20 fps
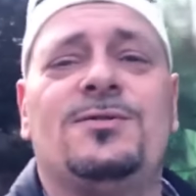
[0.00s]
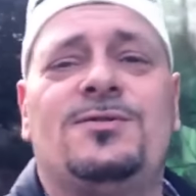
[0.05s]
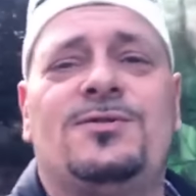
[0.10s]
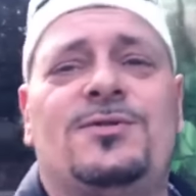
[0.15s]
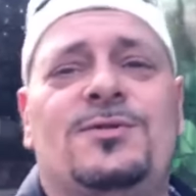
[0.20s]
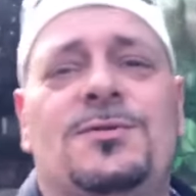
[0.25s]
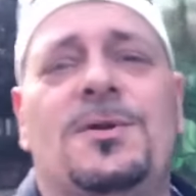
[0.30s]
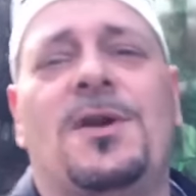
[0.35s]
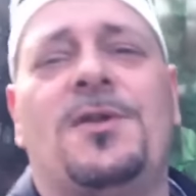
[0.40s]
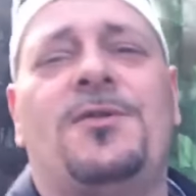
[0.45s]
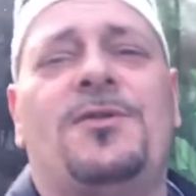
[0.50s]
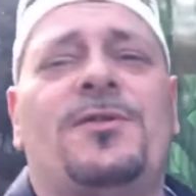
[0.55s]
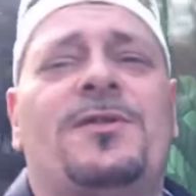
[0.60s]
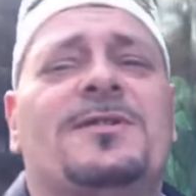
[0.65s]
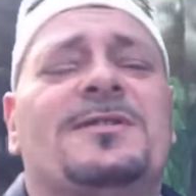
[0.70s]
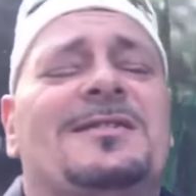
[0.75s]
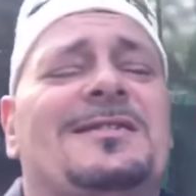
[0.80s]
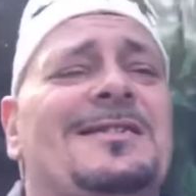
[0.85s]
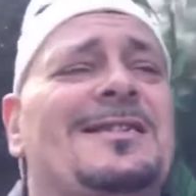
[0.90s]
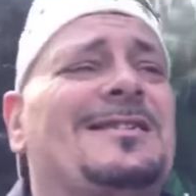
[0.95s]

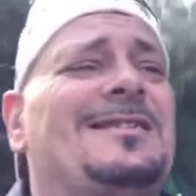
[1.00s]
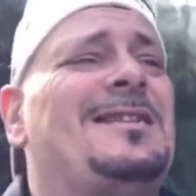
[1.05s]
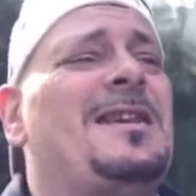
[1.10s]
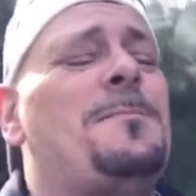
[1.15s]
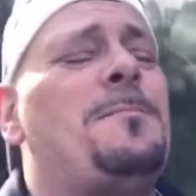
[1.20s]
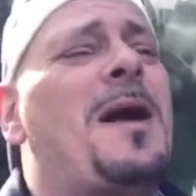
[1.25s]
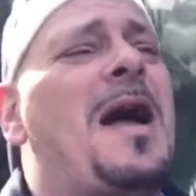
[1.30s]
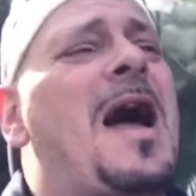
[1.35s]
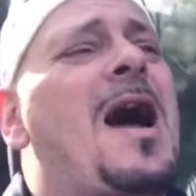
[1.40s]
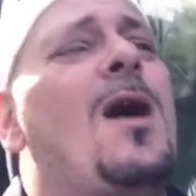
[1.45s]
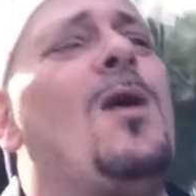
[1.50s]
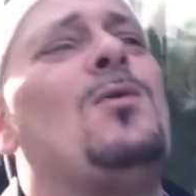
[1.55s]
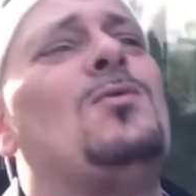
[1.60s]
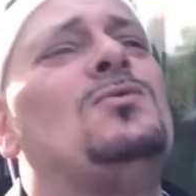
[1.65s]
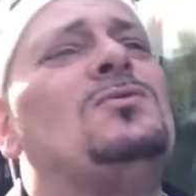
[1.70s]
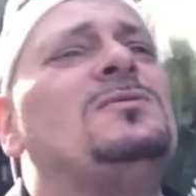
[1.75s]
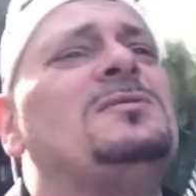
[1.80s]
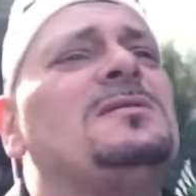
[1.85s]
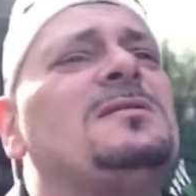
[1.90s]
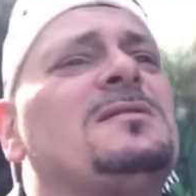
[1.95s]
260
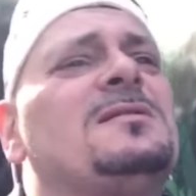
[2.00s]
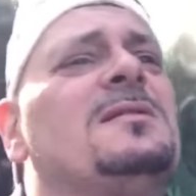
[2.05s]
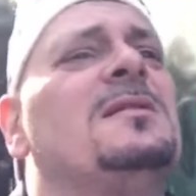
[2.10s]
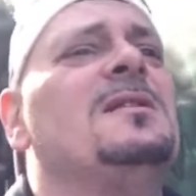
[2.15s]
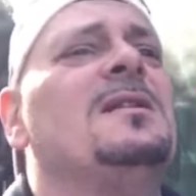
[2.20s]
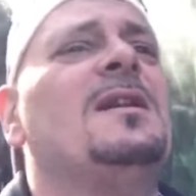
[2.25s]
pounds.